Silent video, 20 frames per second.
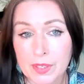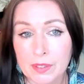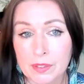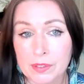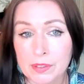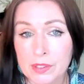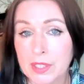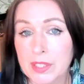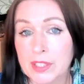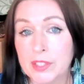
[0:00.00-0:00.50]

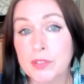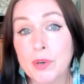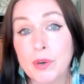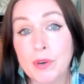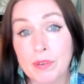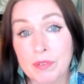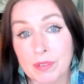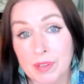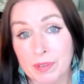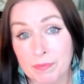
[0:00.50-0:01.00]
Certainly
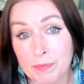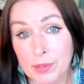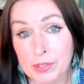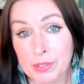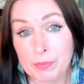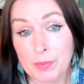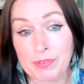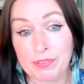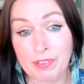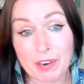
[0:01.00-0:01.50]
not when
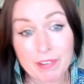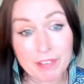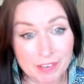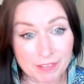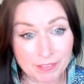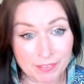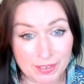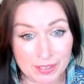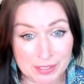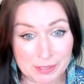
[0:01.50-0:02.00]
we very
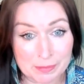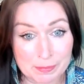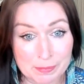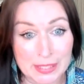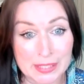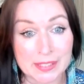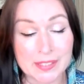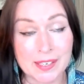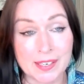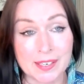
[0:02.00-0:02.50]
first
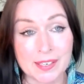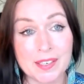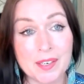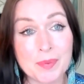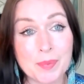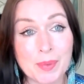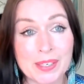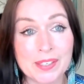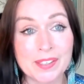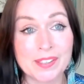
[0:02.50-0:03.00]
meet her,
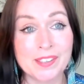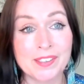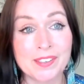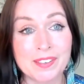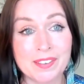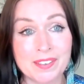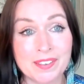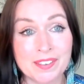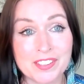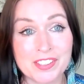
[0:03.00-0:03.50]

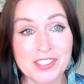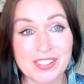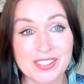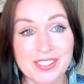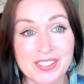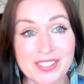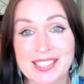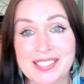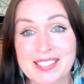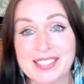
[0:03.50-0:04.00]
when
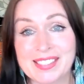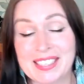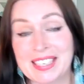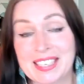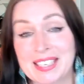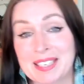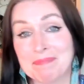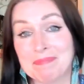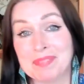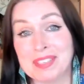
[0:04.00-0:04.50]
there's
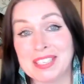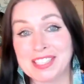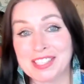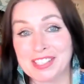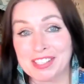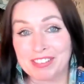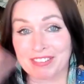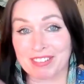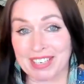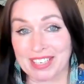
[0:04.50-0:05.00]
the
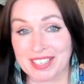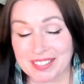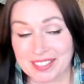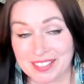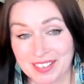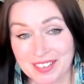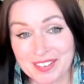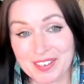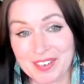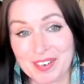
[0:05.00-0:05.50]
mystery and the
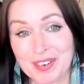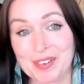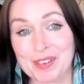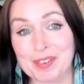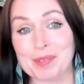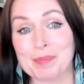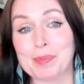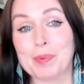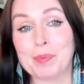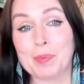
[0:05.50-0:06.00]

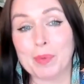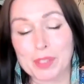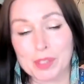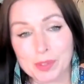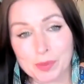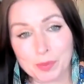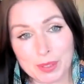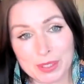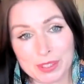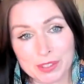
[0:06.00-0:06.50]
unknown, but
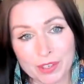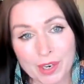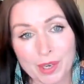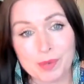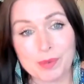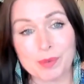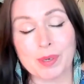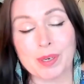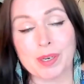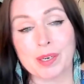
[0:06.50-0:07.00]
once we
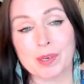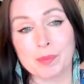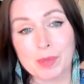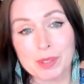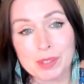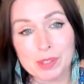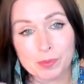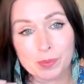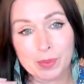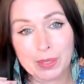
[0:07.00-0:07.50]
know her,
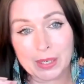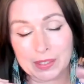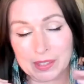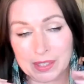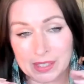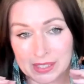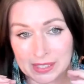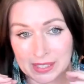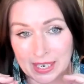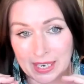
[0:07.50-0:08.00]
once we
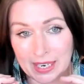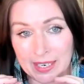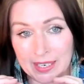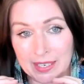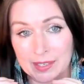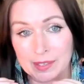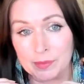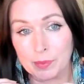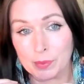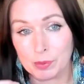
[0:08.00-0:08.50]

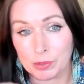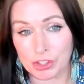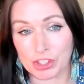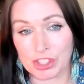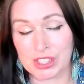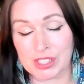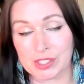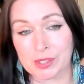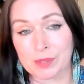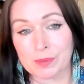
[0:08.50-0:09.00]
understand what
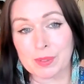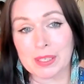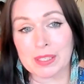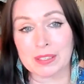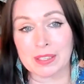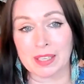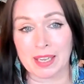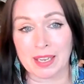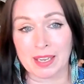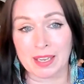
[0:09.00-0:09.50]
she's
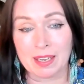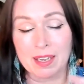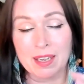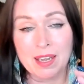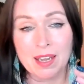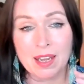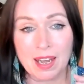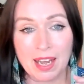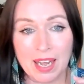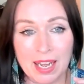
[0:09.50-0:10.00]
doing there
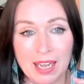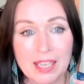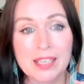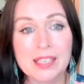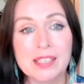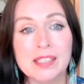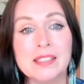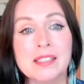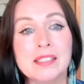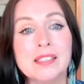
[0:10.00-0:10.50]

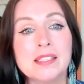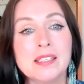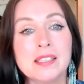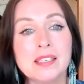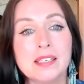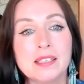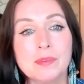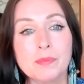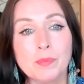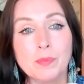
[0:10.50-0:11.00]
and
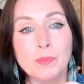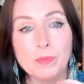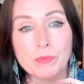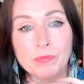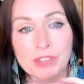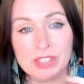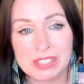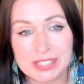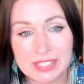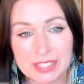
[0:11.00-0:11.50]

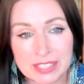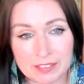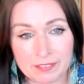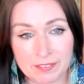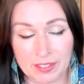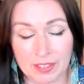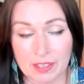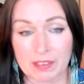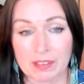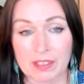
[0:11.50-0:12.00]

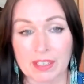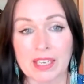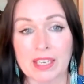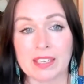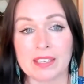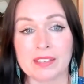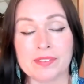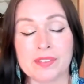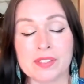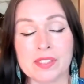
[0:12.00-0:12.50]
receiving her
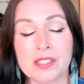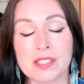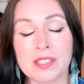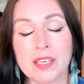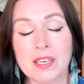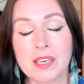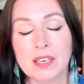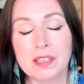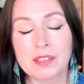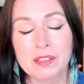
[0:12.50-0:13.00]
gifts,
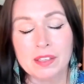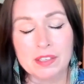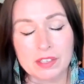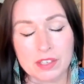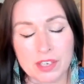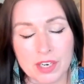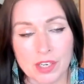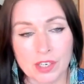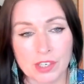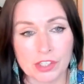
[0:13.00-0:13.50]
the
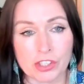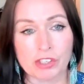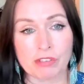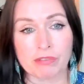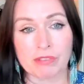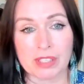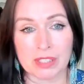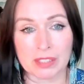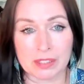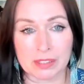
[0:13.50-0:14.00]

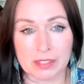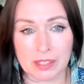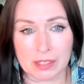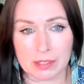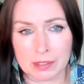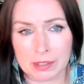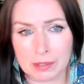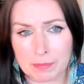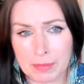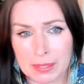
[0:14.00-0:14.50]
nurturing, the
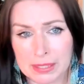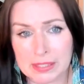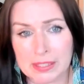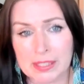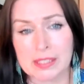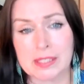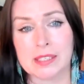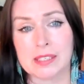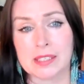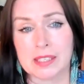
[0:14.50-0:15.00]

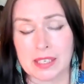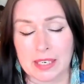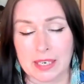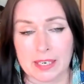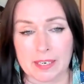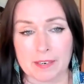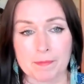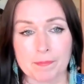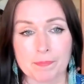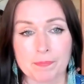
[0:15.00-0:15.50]

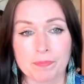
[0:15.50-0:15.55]
domesticity,